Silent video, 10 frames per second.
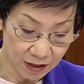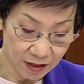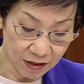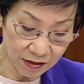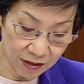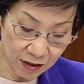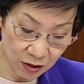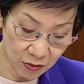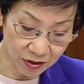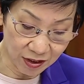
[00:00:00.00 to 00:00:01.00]
This
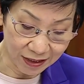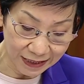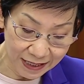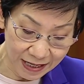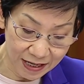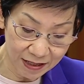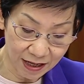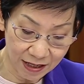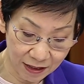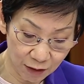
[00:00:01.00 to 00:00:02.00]
includes a clean
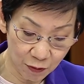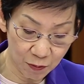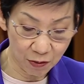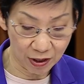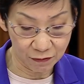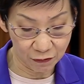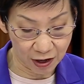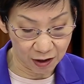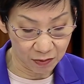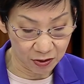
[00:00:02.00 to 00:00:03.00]
and livable
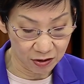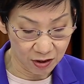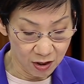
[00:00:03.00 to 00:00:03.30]
environment